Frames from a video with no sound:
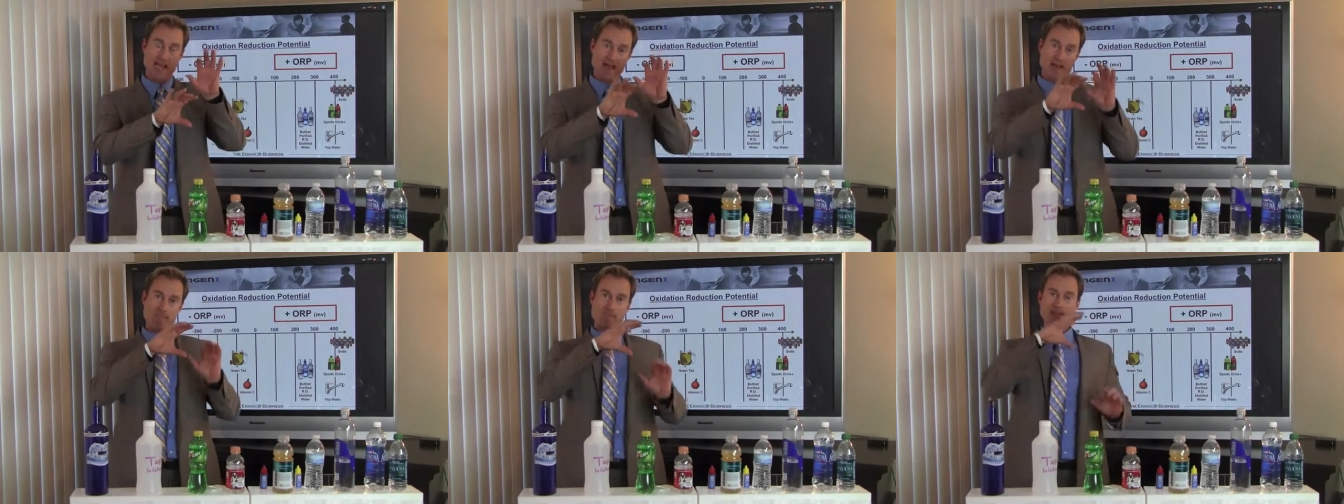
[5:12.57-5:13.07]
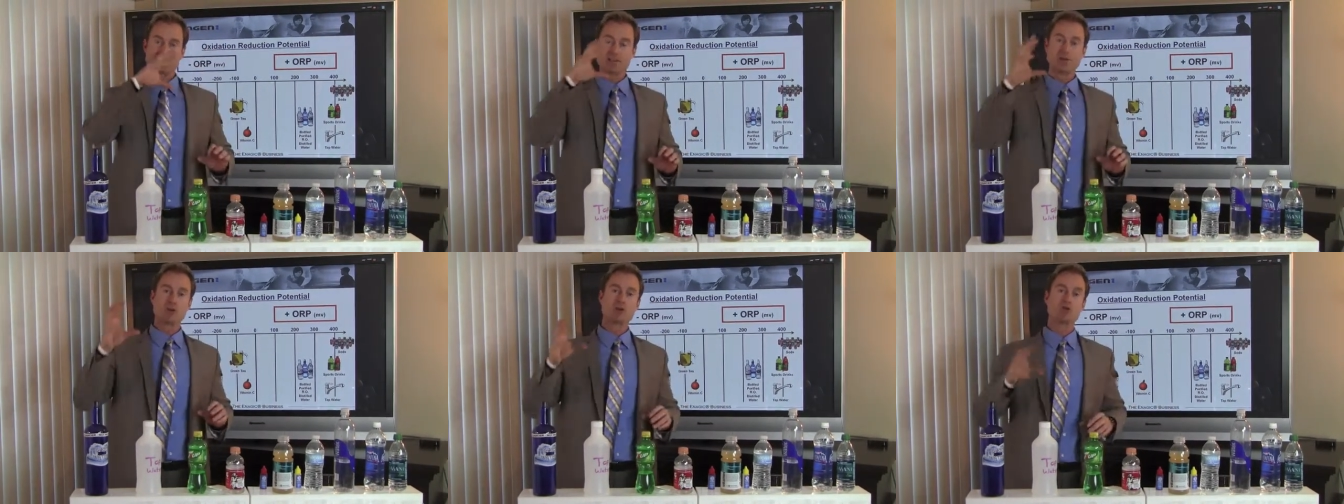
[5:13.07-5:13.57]
And that
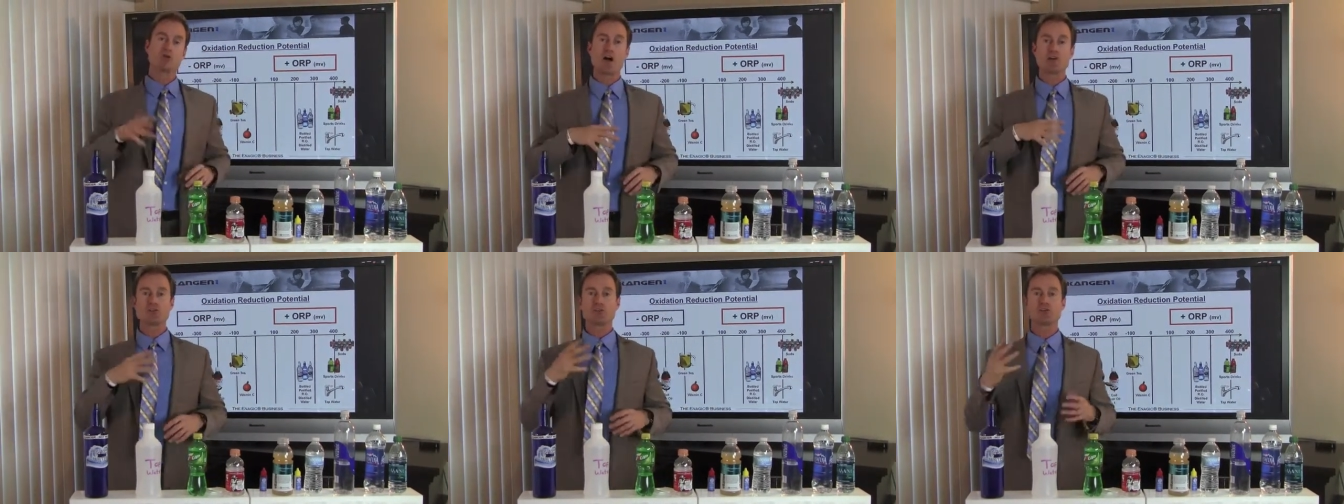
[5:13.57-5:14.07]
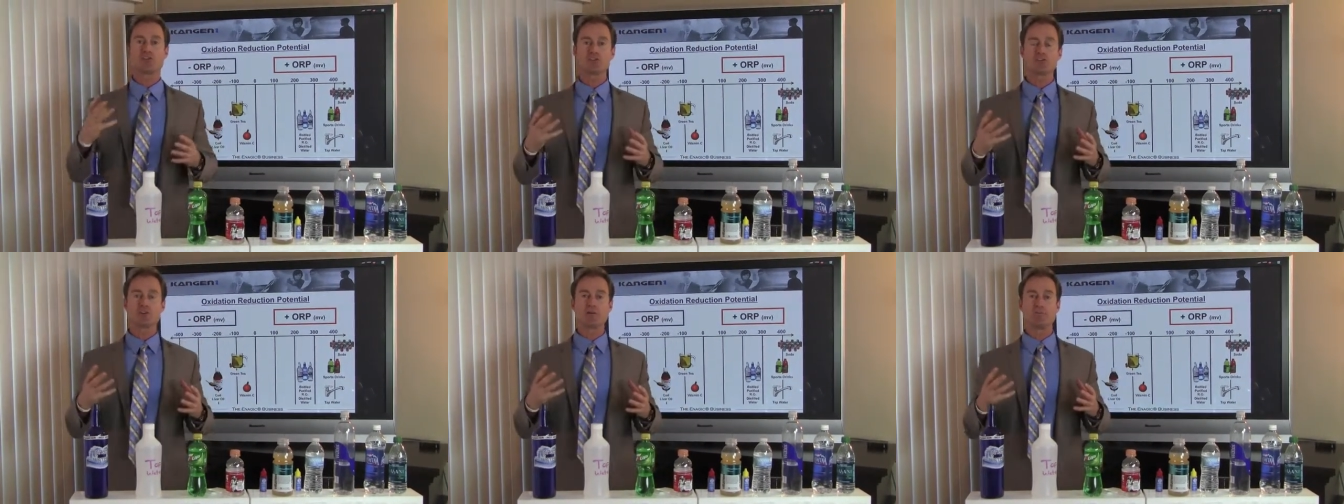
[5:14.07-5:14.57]
basically goes throughout your
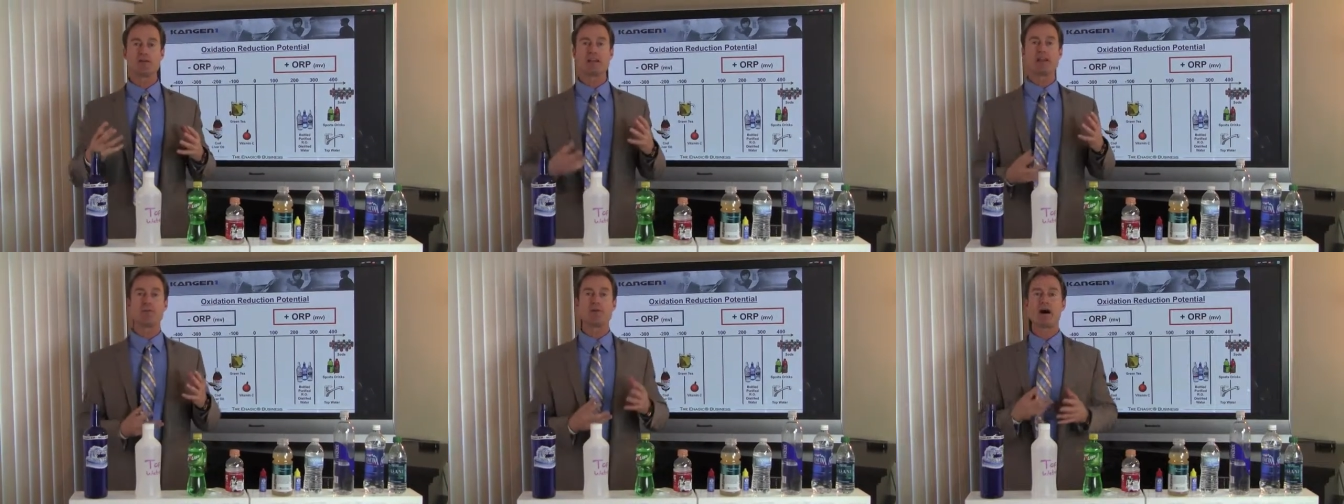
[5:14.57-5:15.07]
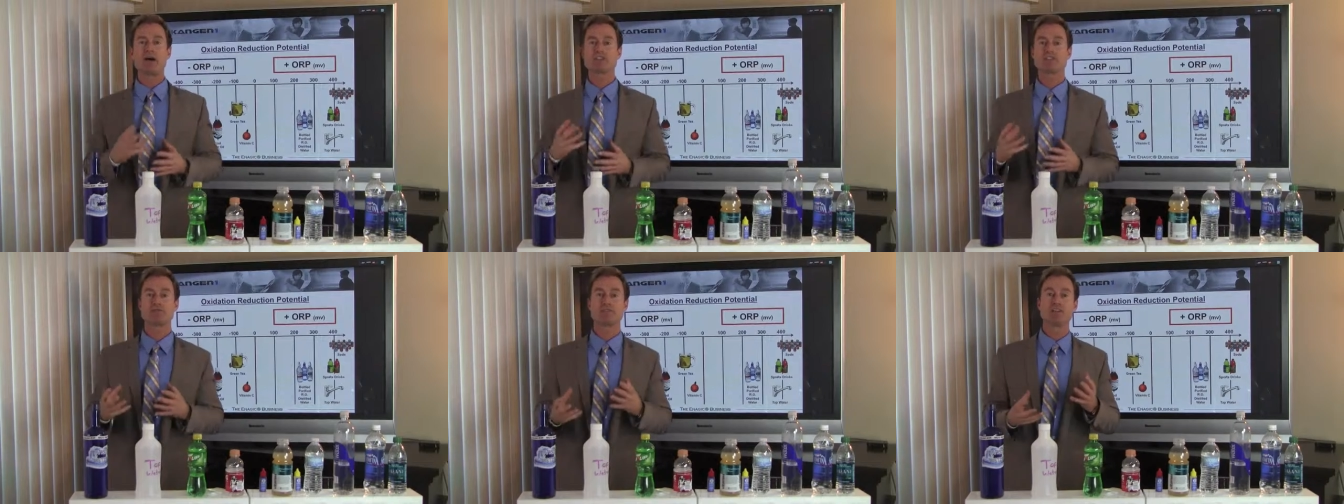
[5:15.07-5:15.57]
system, picking up
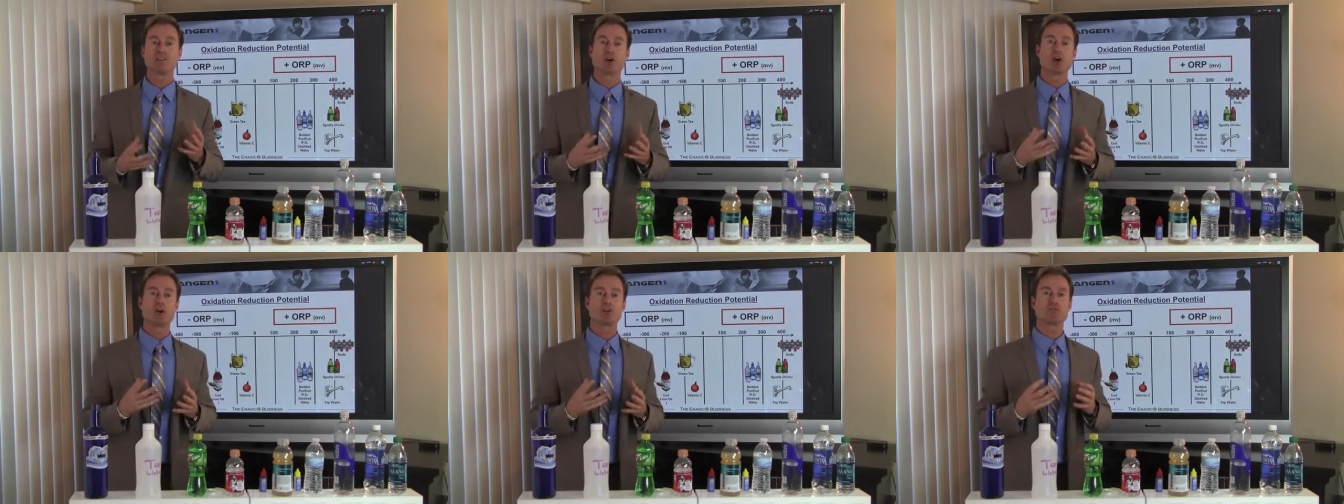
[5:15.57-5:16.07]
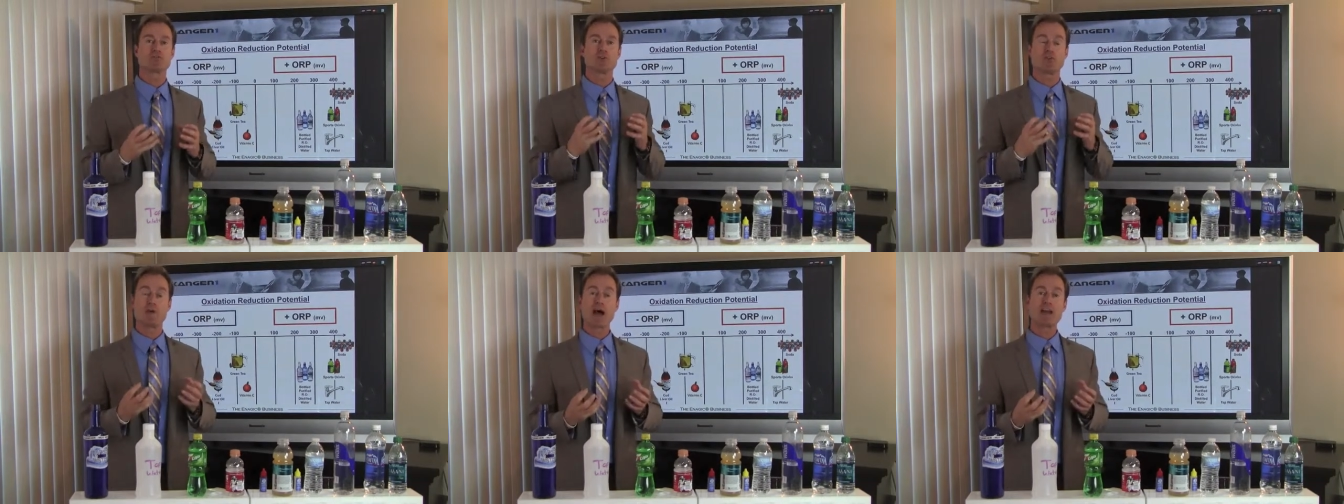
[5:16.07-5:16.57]
positively charged
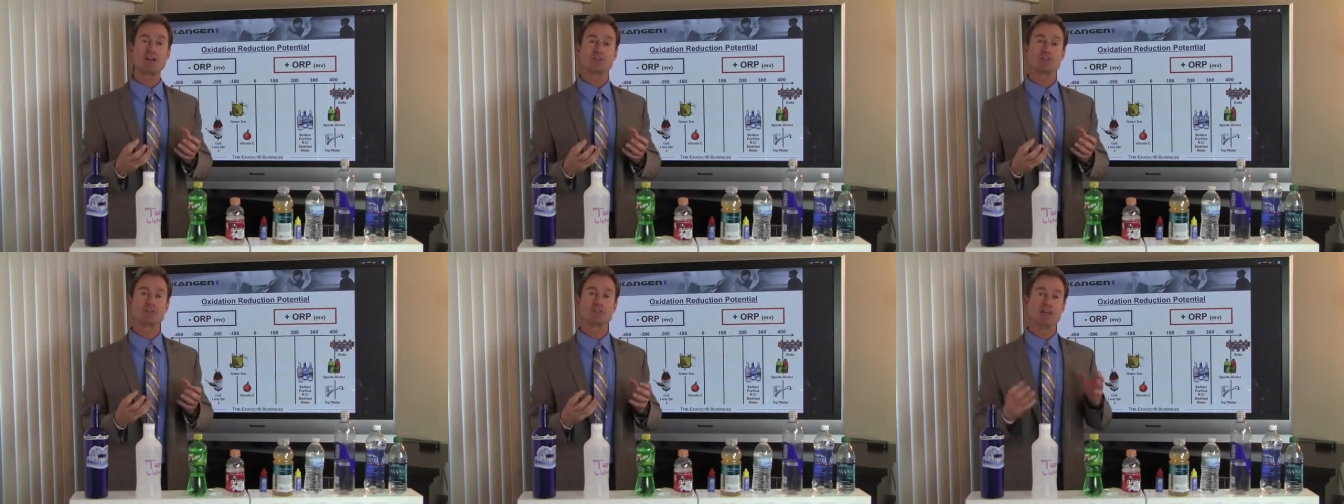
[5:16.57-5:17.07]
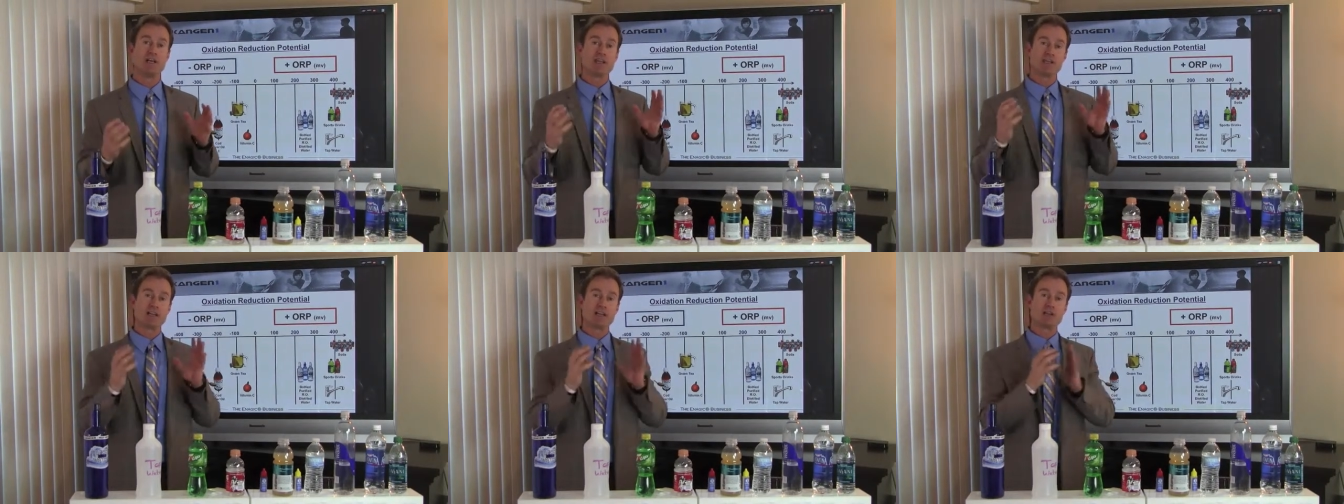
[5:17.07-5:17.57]
free radicals
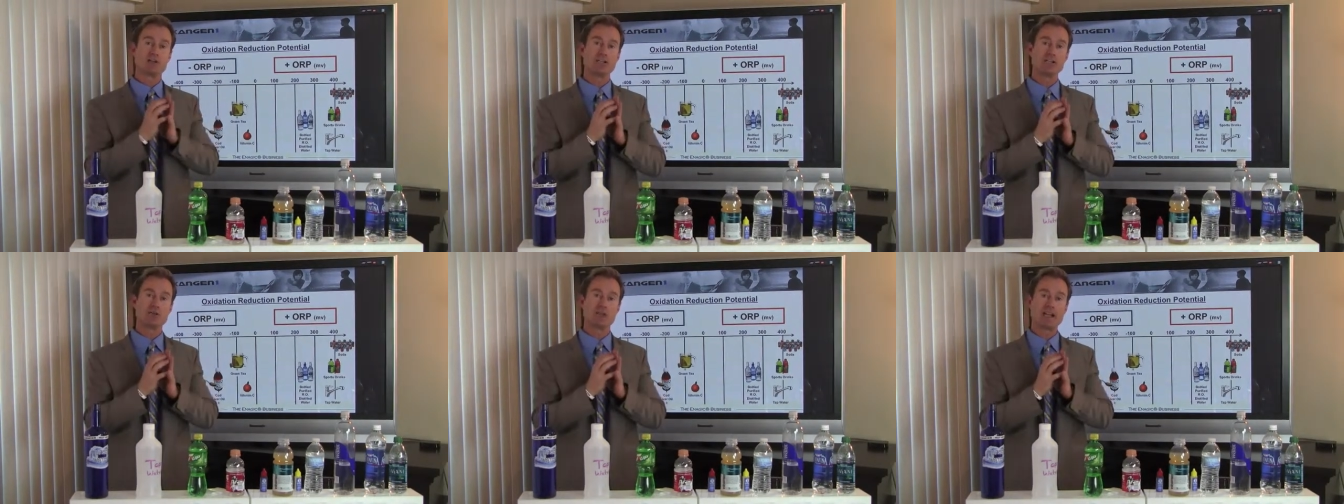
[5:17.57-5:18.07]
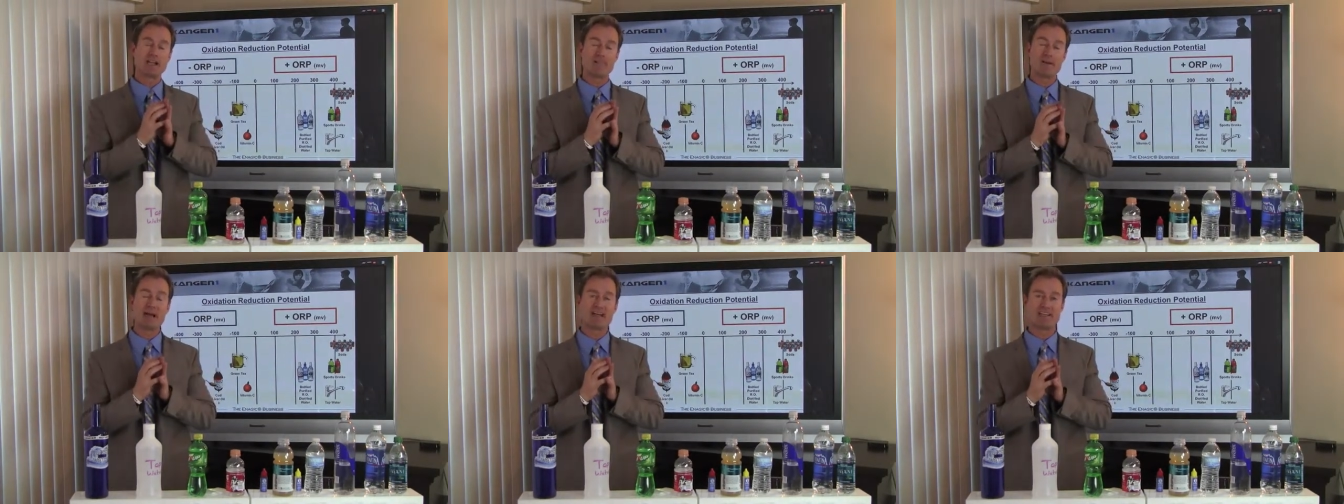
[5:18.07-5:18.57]
that cling to it like a
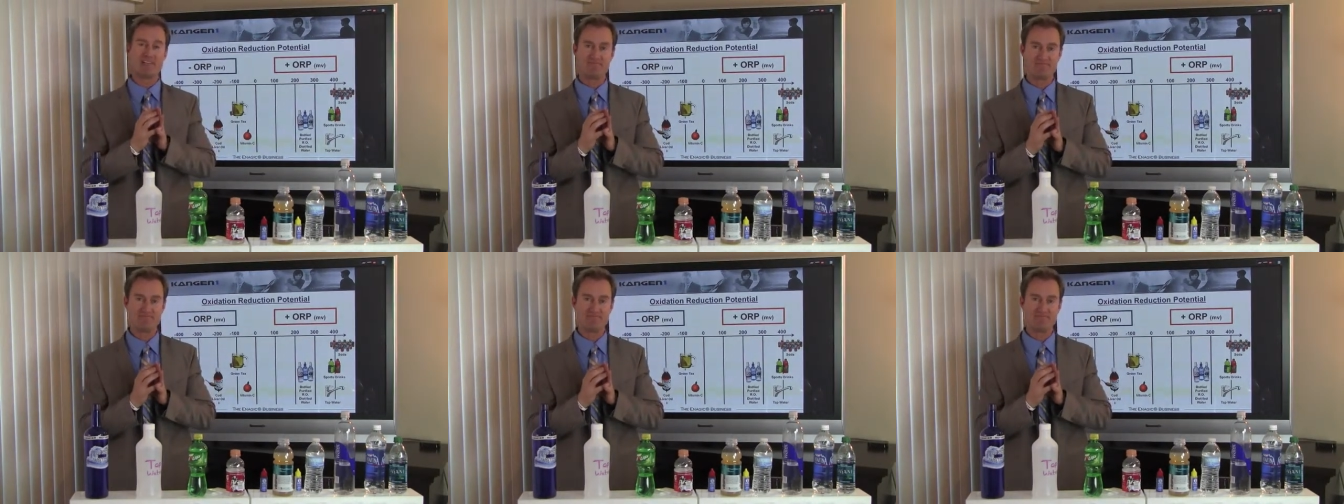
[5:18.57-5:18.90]
magnet.